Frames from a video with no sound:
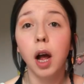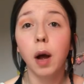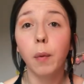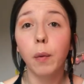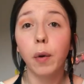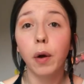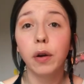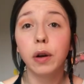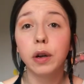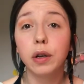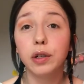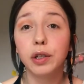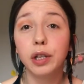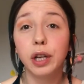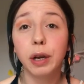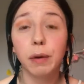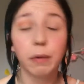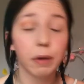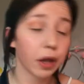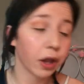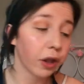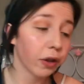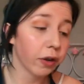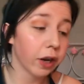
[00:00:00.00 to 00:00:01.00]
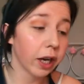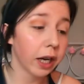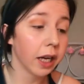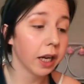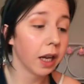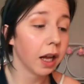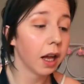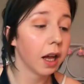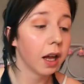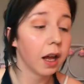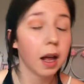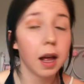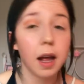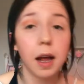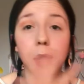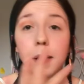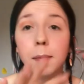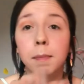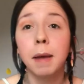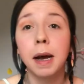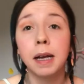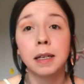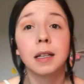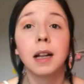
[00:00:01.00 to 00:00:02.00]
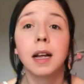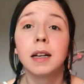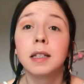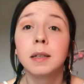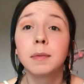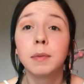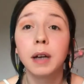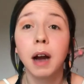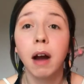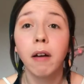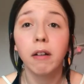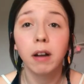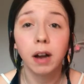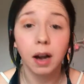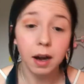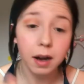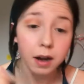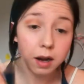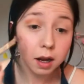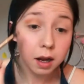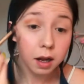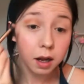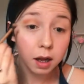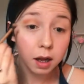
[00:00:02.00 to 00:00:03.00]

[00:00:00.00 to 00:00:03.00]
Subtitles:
One, two, three. Mass lesson with Caroline.